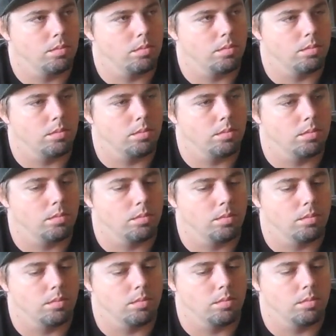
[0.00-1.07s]

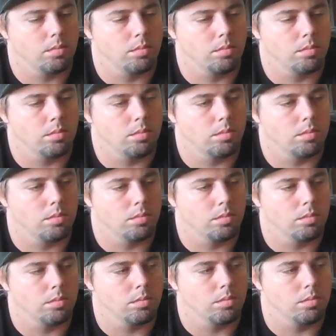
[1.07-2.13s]

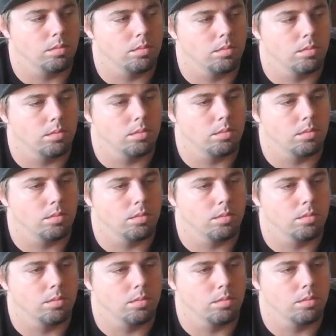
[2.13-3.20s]

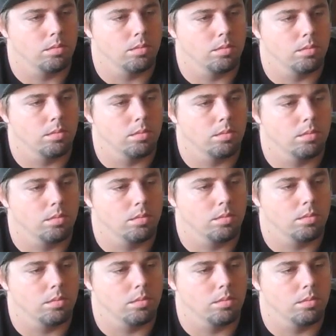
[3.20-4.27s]

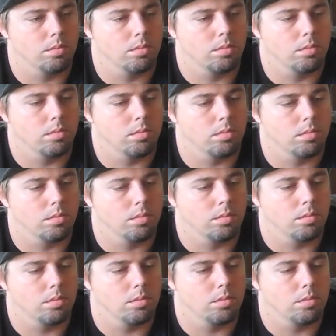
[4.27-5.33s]

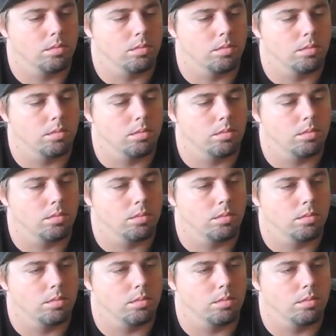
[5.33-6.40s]

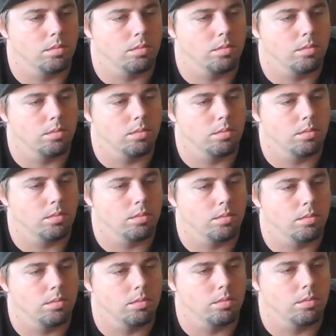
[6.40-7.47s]
[no speech]